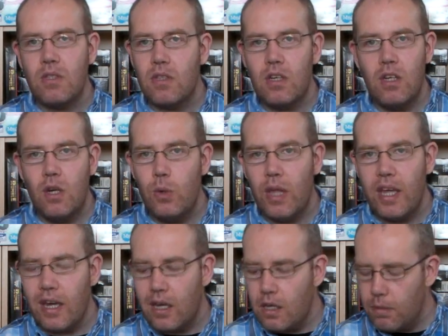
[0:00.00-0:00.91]
Don't know who they
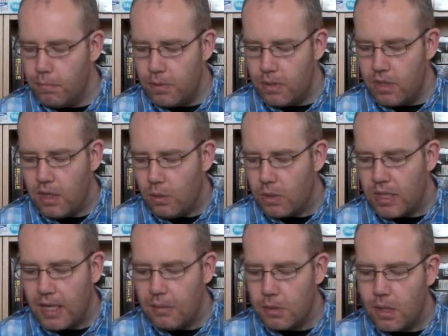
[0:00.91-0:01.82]
are, but it's a used
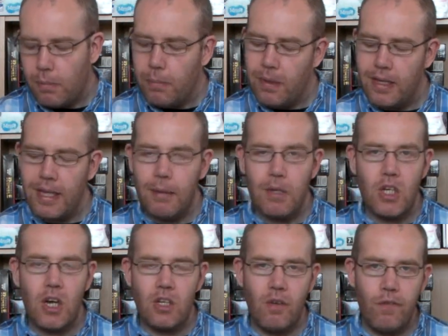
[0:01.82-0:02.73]
games company. They were
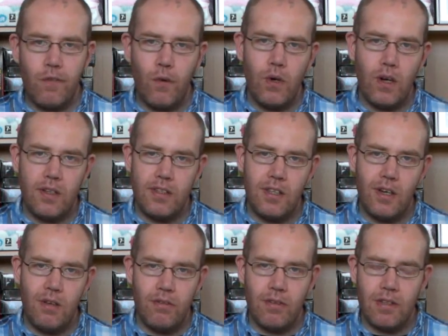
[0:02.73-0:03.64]
charging
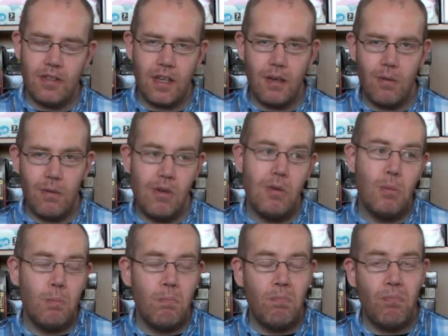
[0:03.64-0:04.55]
£4.99 for it, so
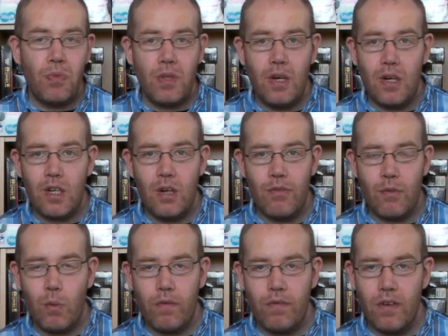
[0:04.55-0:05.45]
I got it for
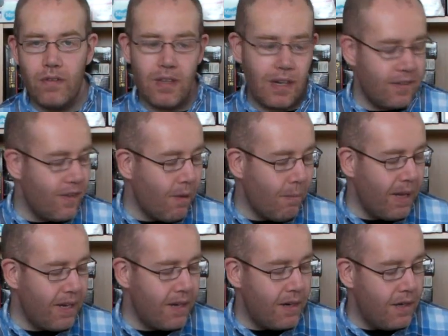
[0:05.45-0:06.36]
£1.50. That's not bad.